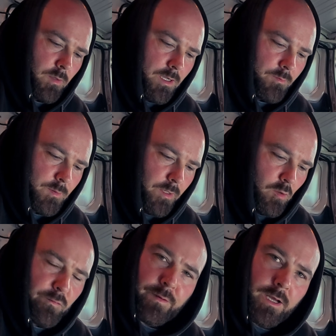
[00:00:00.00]
what happens when you
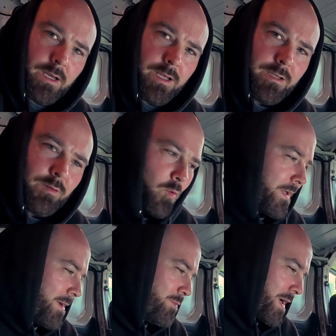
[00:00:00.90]
go for a
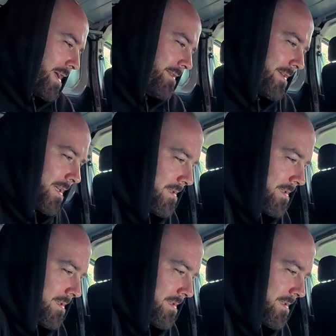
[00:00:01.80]
no-name brand.